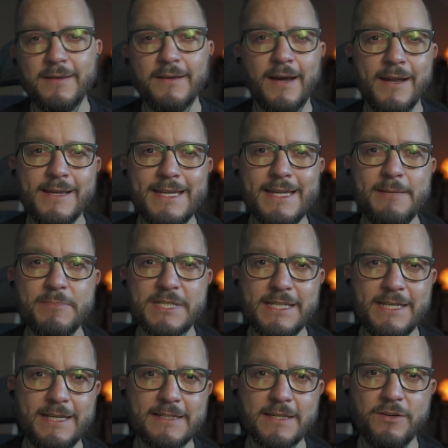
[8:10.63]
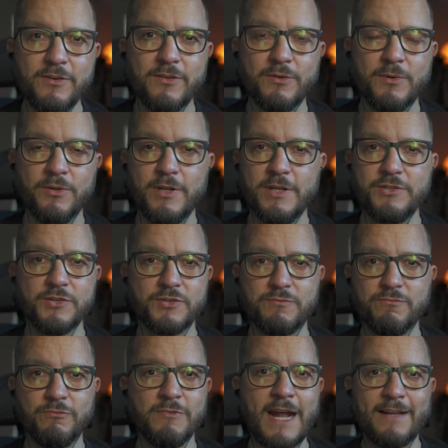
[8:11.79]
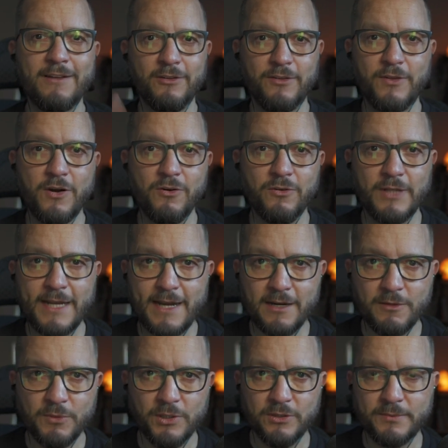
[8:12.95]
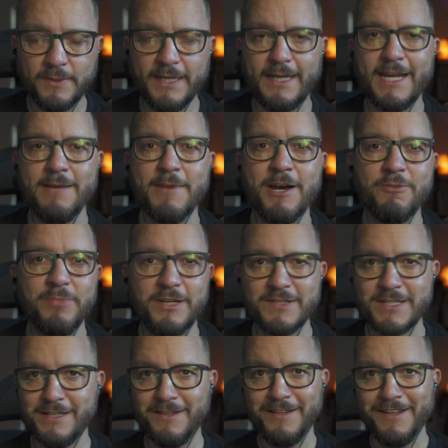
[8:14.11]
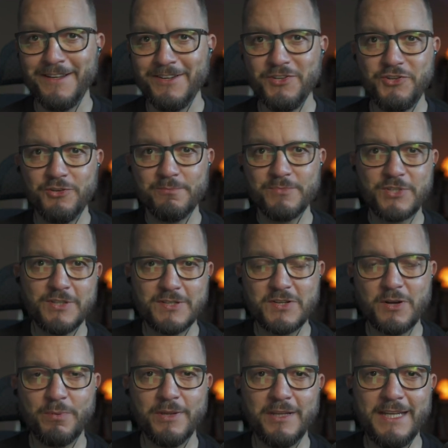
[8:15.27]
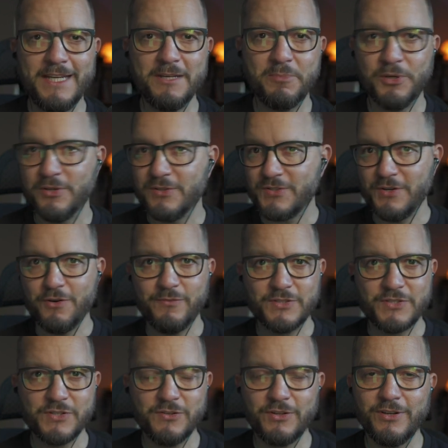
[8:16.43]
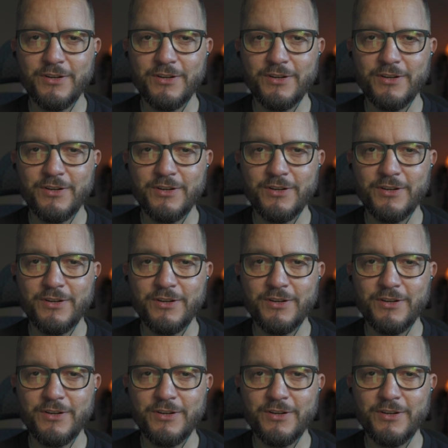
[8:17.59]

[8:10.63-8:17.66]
And DeepSeek is another one that just rattled the whole AI world when it came out because it jumped to the top of the leaderboards and overtook